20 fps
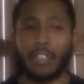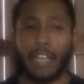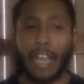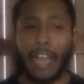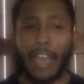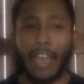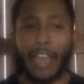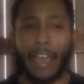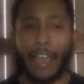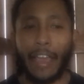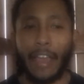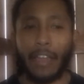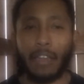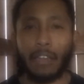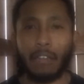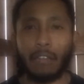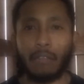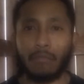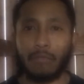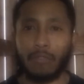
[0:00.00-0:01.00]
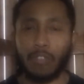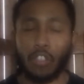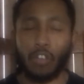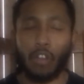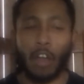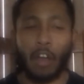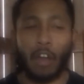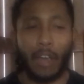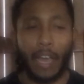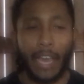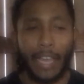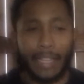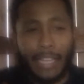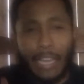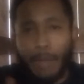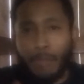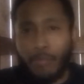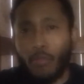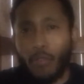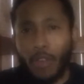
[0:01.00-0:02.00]
And, at
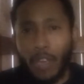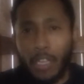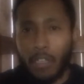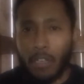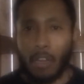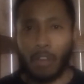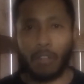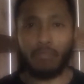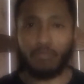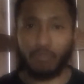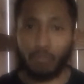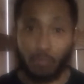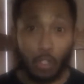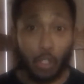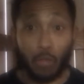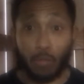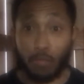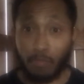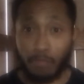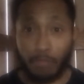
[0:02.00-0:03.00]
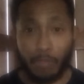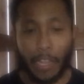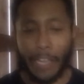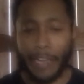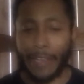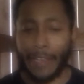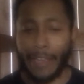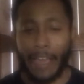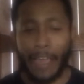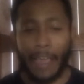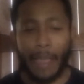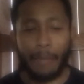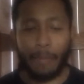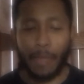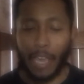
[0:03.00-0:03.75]
that point, you play the game.